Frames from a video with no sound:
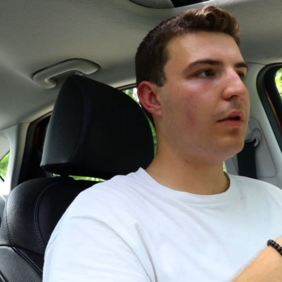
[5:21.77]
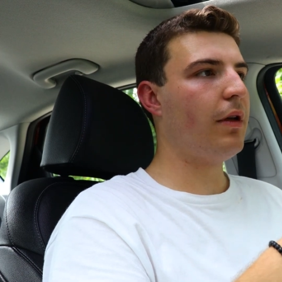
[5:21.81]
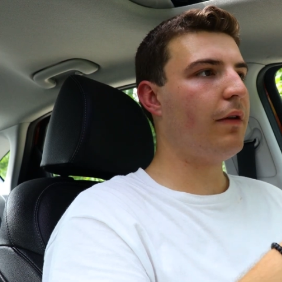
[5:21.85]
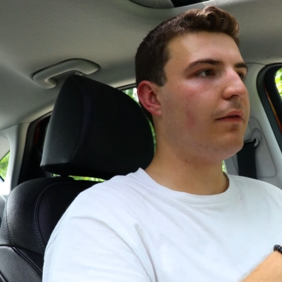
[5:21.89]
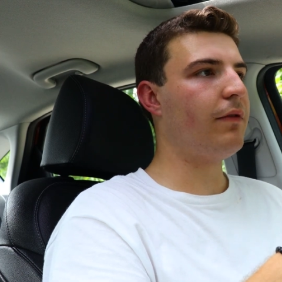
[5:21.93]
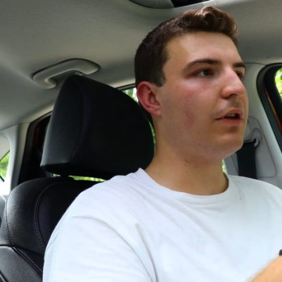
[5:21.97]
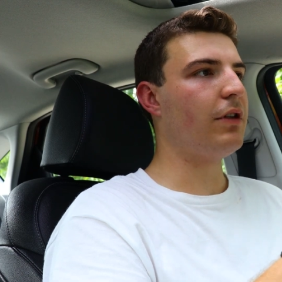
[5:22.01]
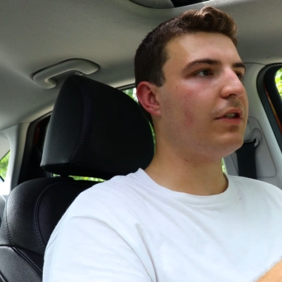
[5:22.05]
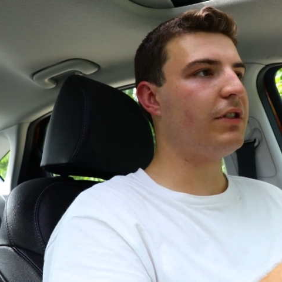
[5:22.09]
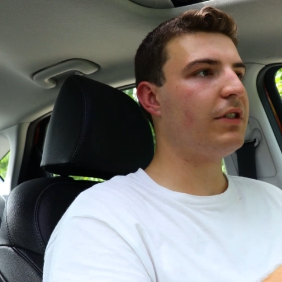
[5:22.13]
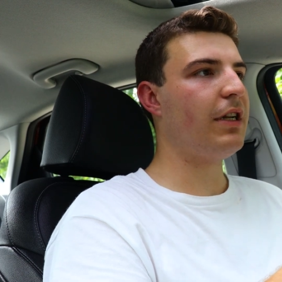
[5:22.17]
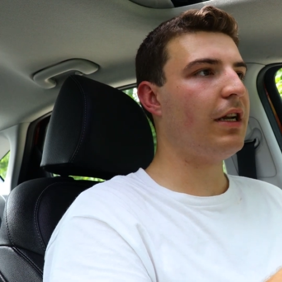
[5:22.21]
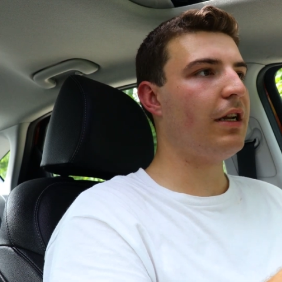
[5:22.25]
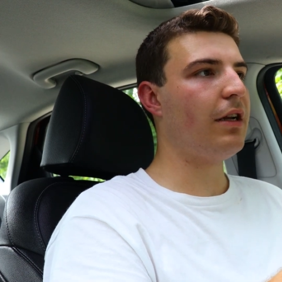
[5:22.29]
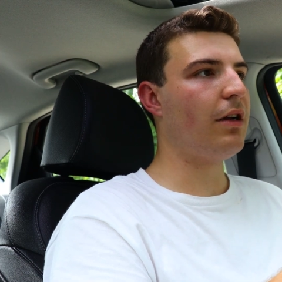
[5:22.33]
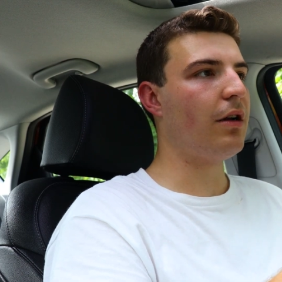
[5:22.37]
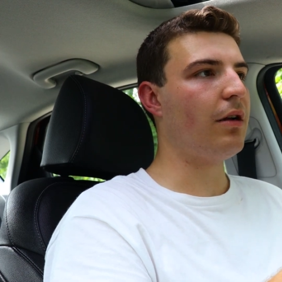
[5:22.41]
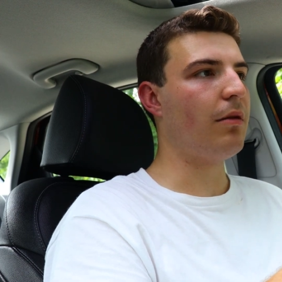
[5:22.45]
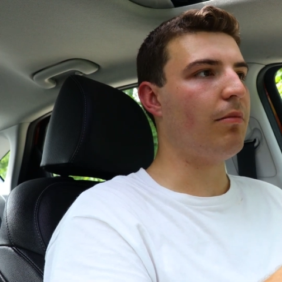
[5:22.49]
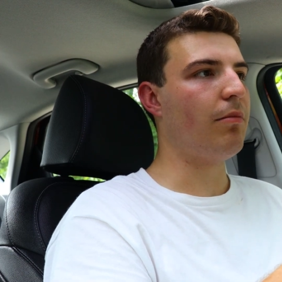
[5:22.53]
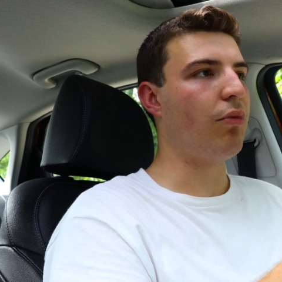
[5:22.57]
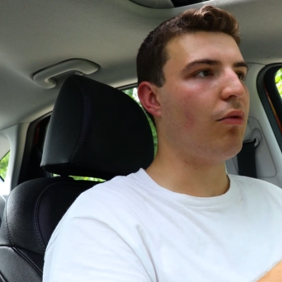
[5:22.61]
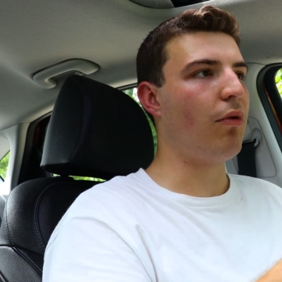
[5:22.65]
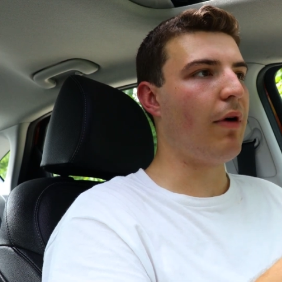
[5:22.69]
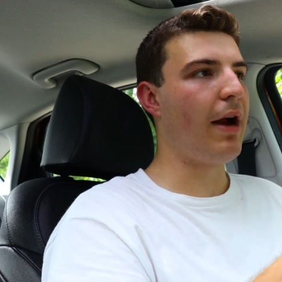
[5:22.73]
if they're sitting
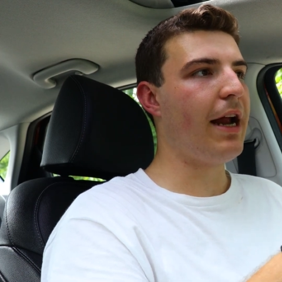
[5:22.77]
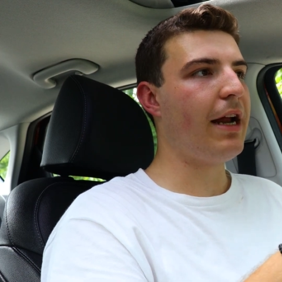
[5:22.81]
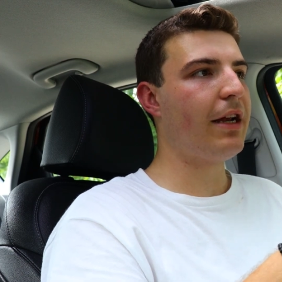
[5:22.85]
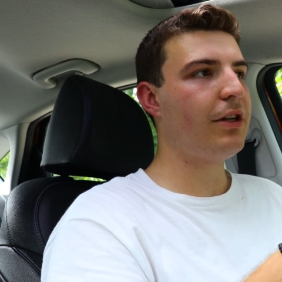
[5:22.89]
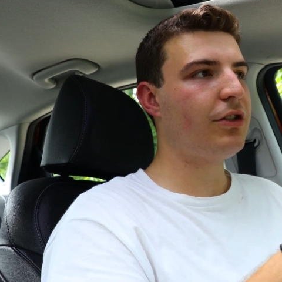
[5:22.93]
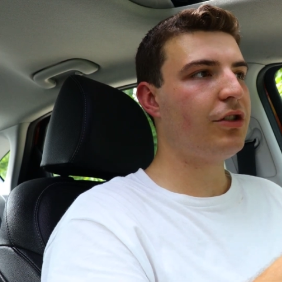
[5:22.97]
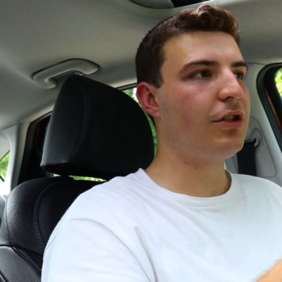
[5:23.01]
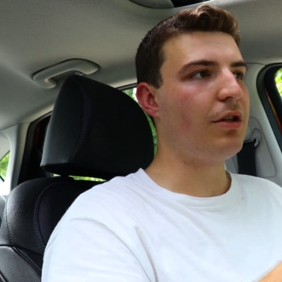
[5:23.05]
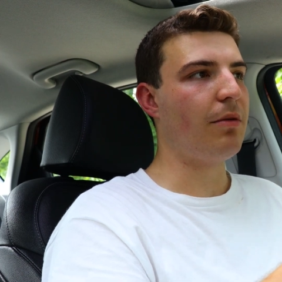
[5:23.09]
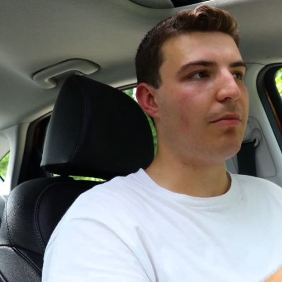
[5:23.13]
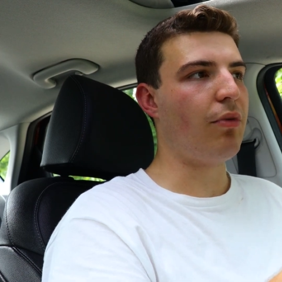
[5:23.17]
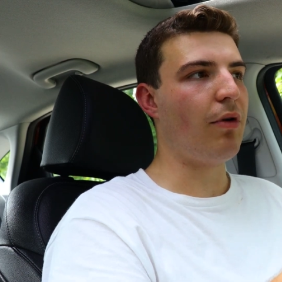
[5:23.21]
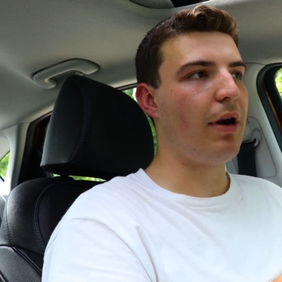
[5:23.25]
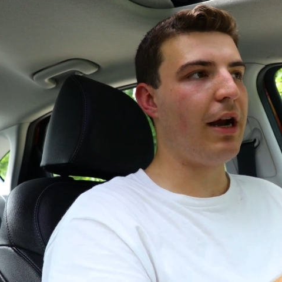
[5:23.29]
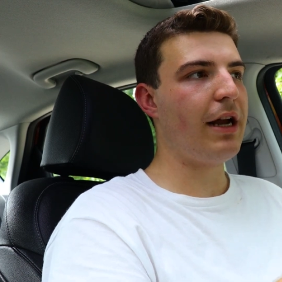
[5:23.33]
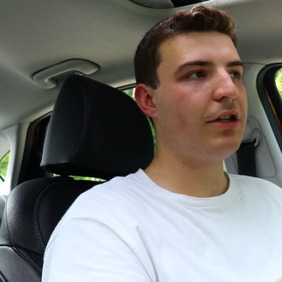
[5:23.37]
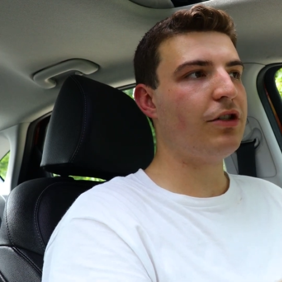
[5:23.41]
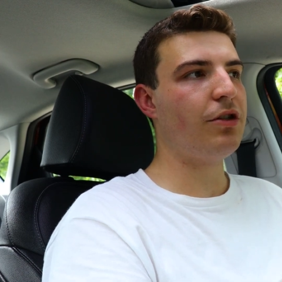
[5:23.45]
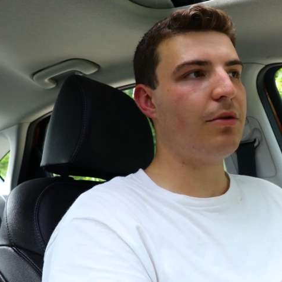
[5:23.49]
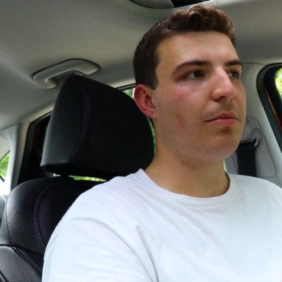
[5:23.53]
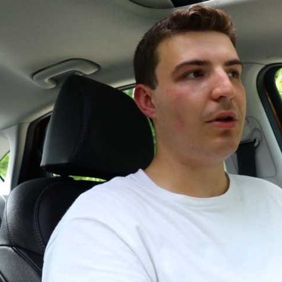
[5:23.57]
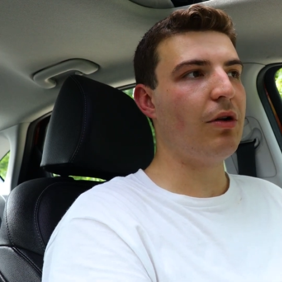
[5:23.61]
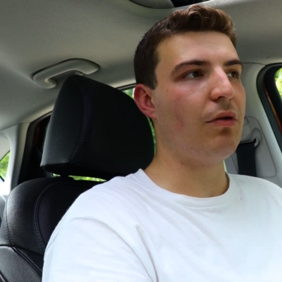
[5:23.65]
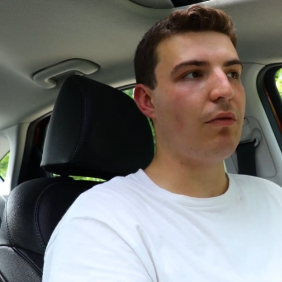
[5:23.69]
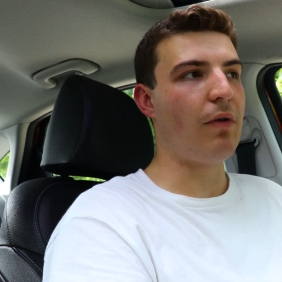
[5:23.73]
on a branch, the
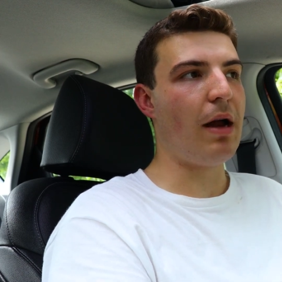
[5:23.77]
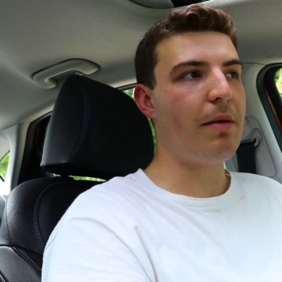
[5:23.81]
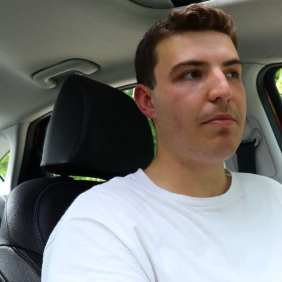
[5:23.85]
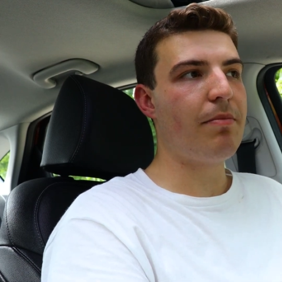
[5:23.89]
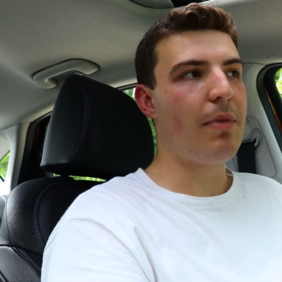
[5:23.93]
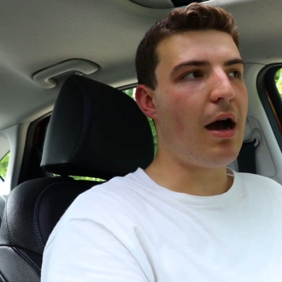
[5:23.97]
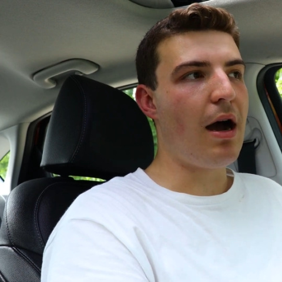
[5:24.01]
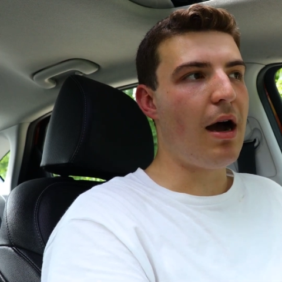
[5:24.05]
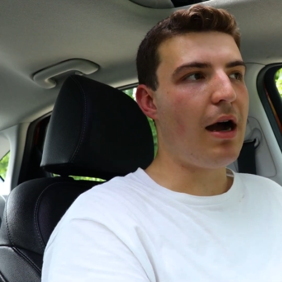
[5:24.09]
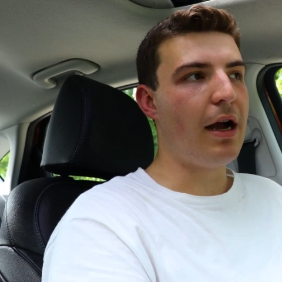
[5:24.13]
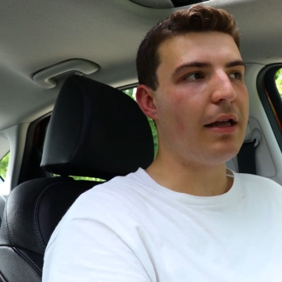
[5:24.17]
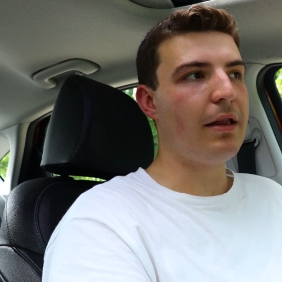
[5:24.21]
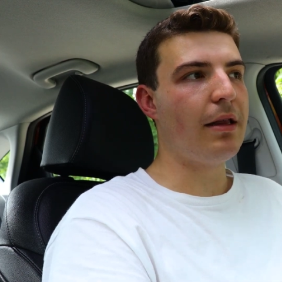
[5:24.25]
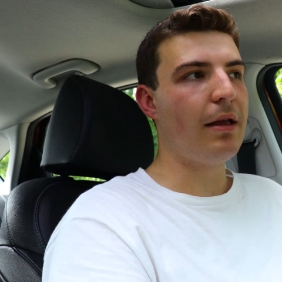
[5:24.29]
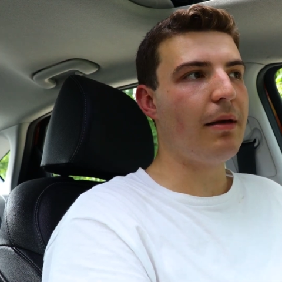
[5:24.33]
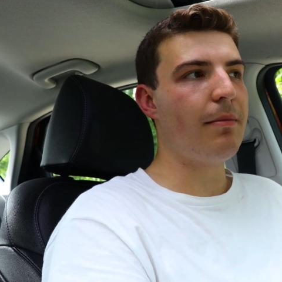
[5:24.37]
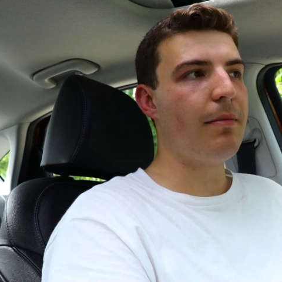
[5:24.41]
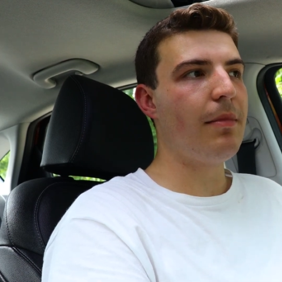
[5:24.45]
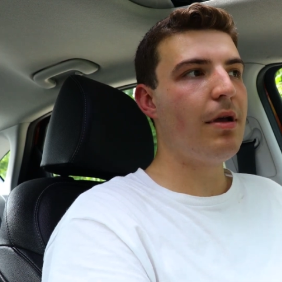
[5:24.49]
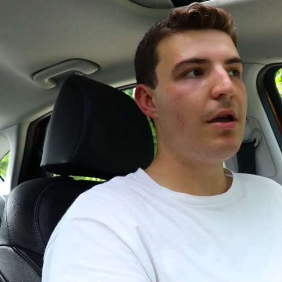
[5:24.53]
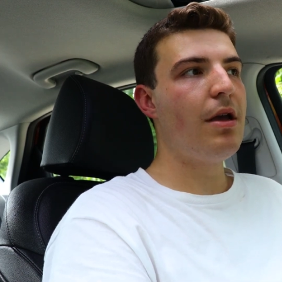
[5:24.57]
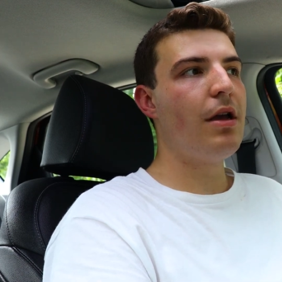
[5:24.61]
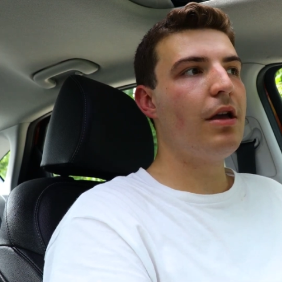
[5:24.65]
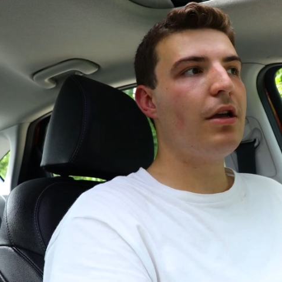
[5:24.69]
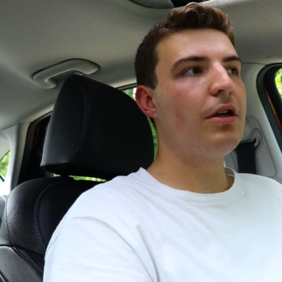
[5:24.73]
branch will be right behind
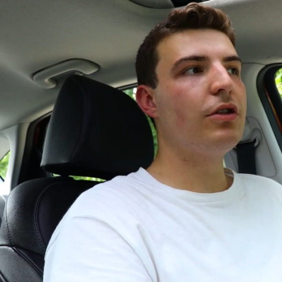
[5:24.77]
them,